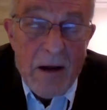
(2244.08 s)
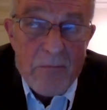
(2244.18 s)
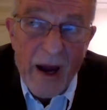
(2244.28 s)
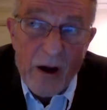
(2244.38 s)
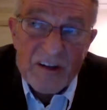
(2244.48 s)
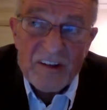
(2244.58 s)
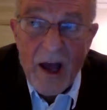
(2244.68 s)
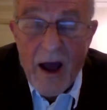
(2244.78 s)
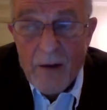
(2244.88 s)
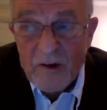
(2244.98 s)
But also,
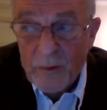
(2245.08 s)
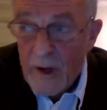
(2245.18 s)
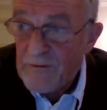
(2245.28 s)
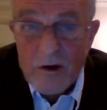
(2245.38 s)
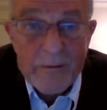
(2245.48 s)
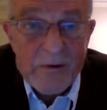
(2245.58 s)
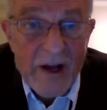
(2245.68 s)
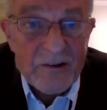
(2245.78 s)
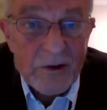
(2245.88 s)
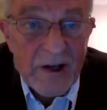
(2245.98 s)
I was working for a human
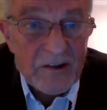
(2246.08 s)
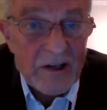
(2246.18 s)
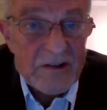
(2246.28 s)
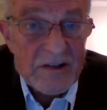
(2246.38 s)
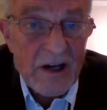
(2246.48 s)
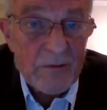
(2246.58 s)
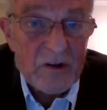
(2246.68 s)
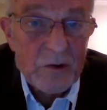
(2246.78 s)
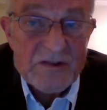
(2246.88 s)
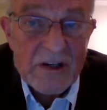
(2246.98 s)
rights organization
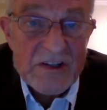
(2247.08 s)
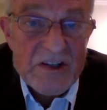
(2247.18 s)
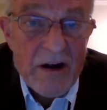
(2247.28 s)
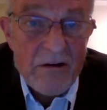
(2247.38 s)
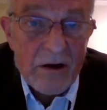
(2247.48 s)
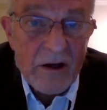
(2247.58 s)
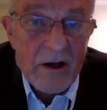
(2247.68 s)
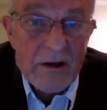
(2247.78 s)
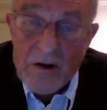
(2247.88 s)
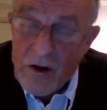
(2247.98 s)
in general,
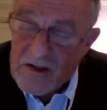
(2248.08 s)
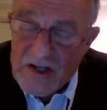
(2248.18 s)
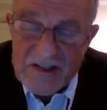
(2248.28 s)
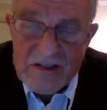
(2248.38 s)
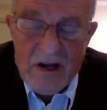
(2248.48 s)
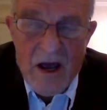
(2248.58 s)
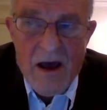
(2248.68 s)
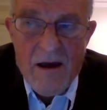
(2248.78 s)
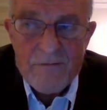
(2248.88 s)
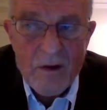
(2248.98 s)
not just
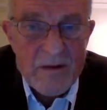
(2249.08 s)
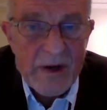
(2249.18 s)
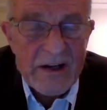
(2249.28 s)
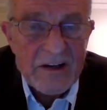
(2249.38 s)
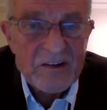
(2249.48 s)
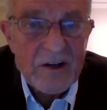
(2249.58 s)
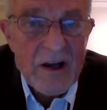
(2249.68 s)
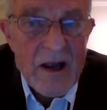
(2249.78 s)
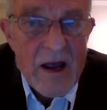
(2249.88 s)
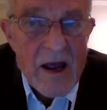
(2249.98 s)
from the Middle East.
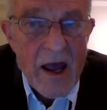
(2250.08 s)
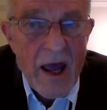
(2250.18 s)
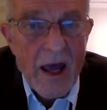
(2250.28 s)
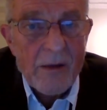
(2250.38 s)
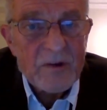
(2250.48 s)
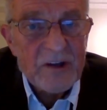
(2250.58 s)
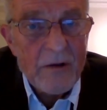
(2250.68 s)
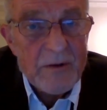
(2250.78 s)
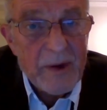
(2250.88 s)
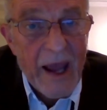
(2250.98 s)
So
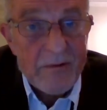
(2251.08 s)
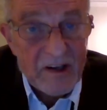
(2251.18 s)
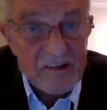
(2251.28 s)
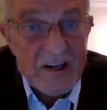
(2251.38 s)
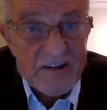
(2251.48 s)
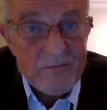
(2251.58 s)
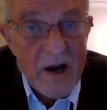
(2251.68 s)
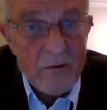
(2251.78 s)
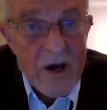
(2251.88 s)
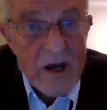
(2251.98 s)
it became an extension of my
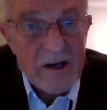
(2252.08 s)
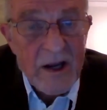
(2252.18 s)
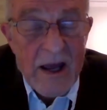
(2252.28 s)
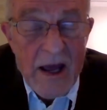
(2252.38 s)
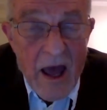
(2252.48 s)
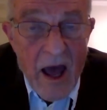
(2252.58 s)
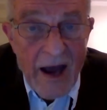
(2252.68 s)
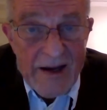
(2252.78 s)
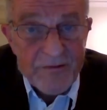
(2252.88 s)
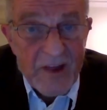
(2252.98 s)
work. I
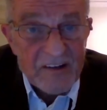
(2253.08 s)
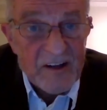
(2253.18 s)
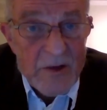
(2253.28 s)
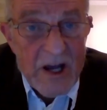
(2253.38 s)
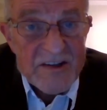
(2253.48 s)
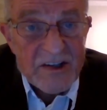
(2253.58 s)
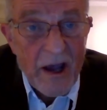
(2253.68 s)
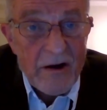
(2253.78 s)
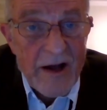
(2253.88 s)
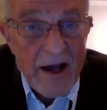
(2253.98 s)
left there some years
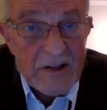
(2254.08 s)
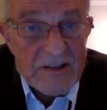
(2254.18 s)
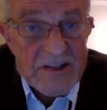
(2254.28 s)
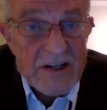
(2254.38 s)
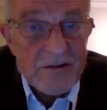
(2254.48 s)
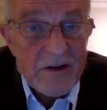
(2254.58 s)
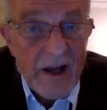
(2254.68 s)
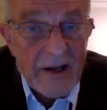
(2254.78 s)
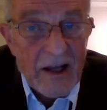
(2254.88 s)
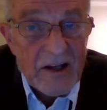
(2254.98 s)
ago, and I've continued it,
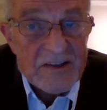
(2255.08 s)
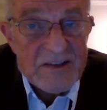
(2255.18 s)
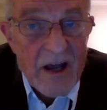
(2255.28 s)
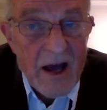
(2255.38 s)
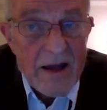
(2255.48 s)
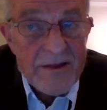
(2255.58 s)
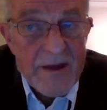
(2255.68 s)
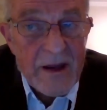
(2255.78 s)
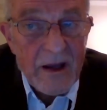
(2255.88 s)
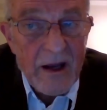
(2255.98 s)
I guess. I
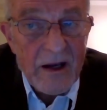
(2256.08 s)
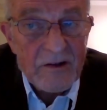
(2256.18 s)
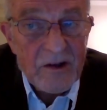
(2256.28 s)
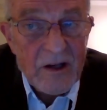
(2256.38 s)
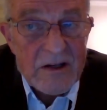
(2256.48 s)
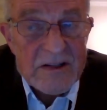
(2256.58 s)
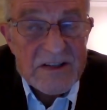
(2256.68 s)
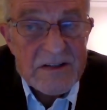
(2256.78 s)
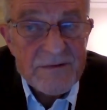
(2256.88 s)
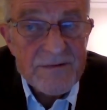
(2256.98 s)
think it is,
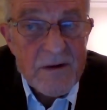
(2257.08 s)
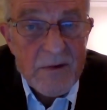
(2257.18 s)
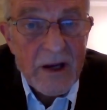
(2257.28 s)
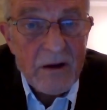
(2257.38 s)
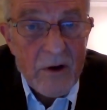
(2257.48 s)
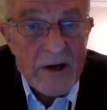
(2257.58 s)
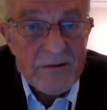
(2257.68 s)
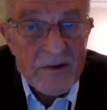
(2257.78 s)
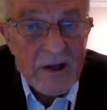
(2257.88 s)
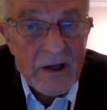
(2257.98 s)
for me, one
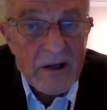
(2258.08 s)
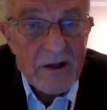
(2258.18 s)
of the